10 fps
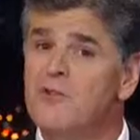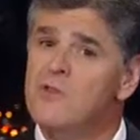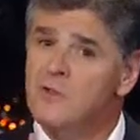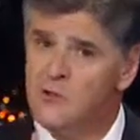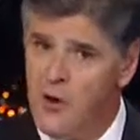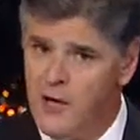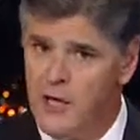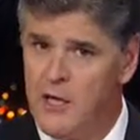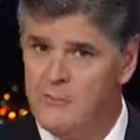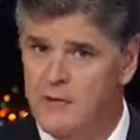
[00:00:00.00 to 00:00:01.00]
they're starting to
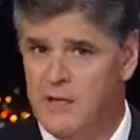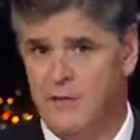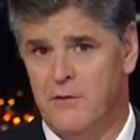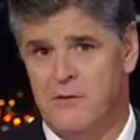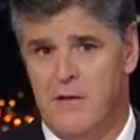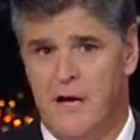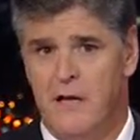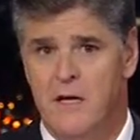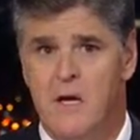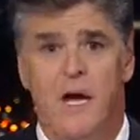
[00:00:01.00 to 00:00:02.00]
come together tonight,
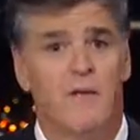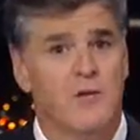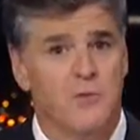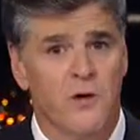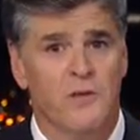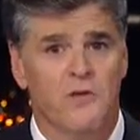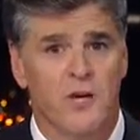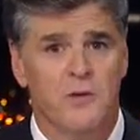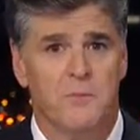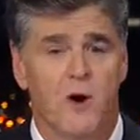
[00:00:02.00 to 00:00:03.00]
and that's why the
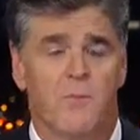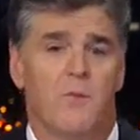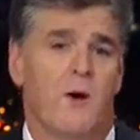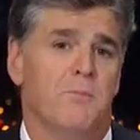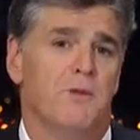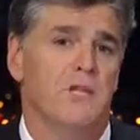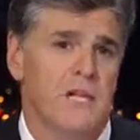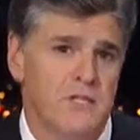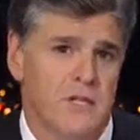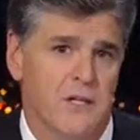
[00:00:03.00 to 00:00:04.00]
State Department went
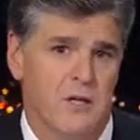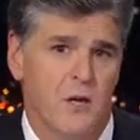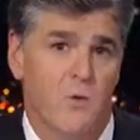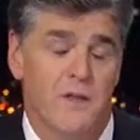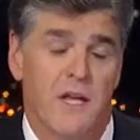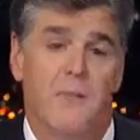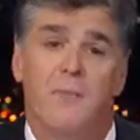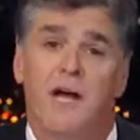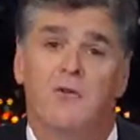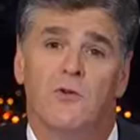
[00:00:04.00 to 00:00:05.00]
ballistic when the
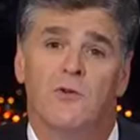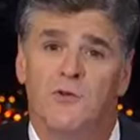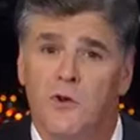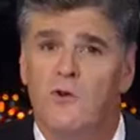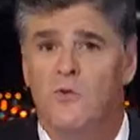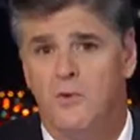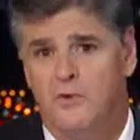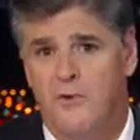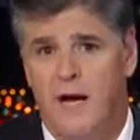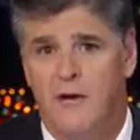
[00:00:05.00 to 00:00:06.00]
ambassador's journal was
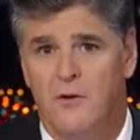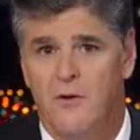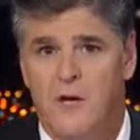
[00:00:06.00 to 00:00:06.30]
found.